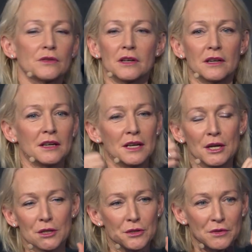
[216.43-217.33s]

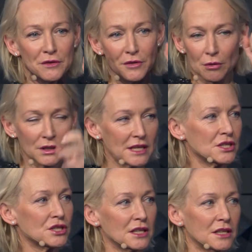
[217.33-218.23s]
the fuel
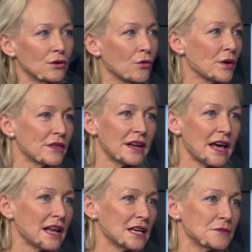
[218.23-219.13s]
engine, or whether
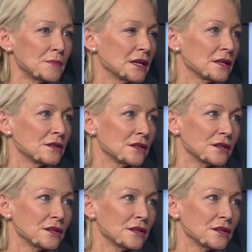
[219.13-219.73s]
that has been